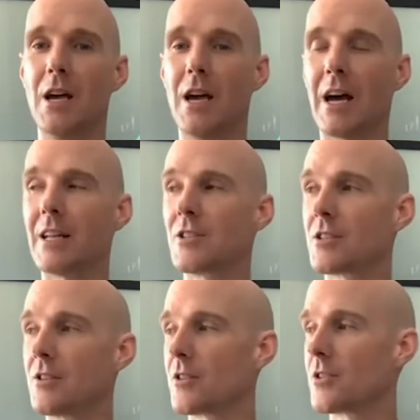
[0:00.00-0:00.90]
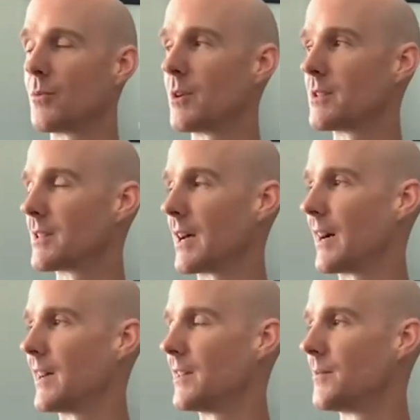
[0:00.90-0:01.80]
and I just look to one
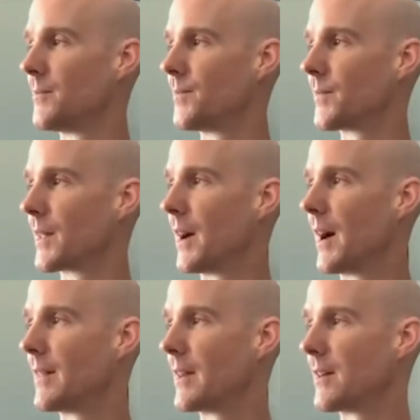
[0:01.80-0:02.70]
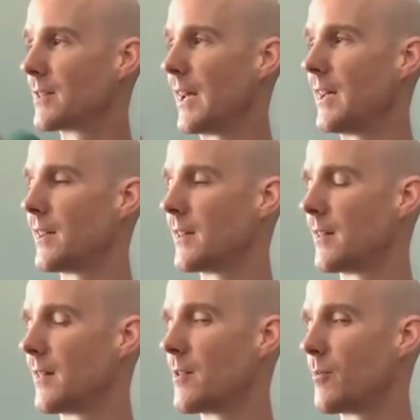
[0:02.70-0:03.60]
side, and then I'll take
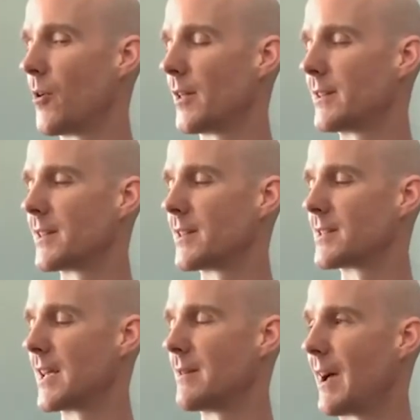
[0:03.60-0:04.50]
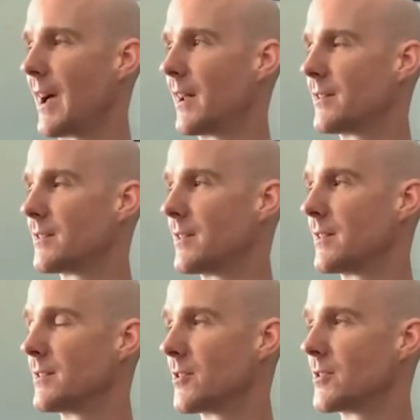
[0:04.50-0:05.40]
the ball into the same hand
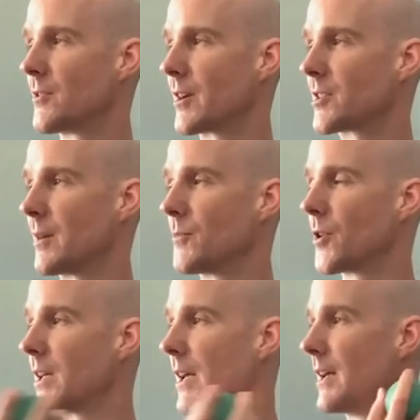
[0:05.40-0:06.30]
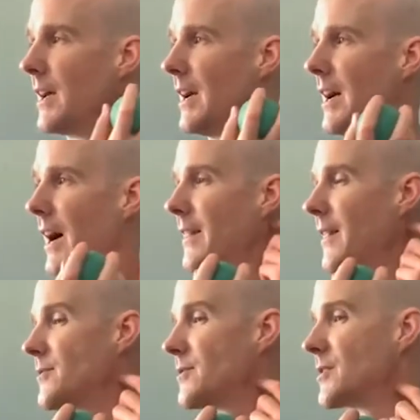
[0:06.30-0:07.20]
into the direction I'm looking, and
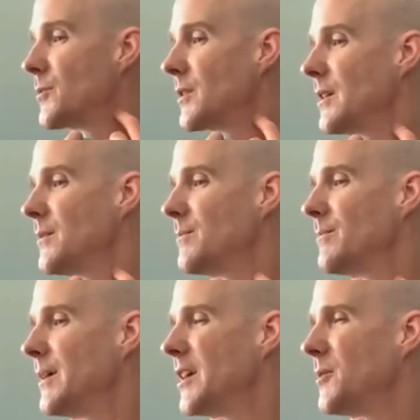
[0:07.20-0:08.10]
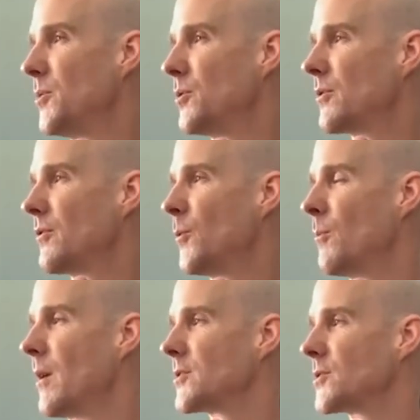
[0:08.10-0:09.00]
then there's this really big, beautiful
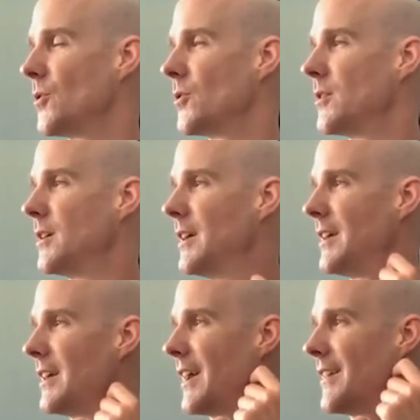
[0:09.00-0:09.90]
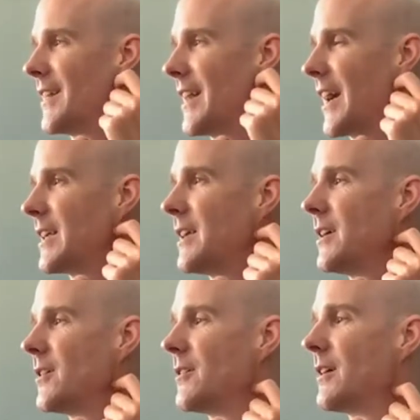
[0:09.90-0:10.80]
muscle in the neck
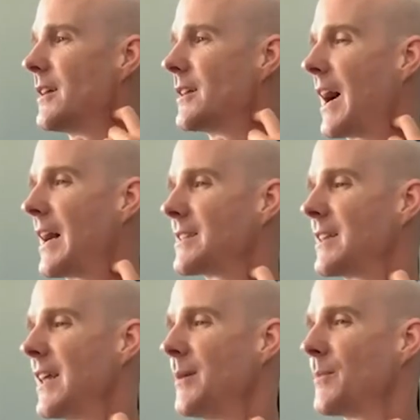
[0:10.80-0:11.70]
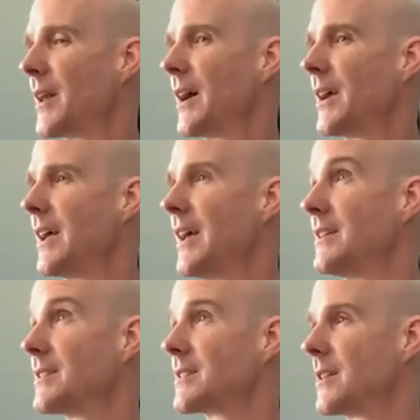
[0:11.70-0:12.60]
here, and it has a name that I
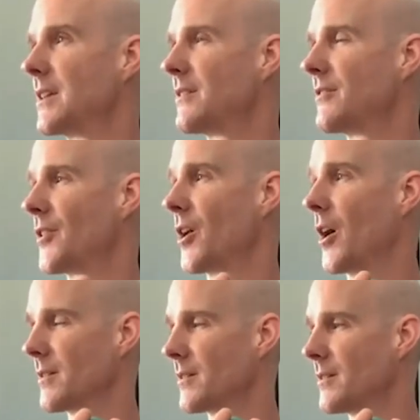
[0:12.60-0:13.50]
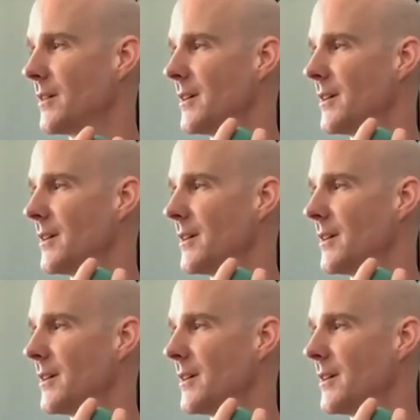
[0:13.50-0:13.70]
instantly have forgotten,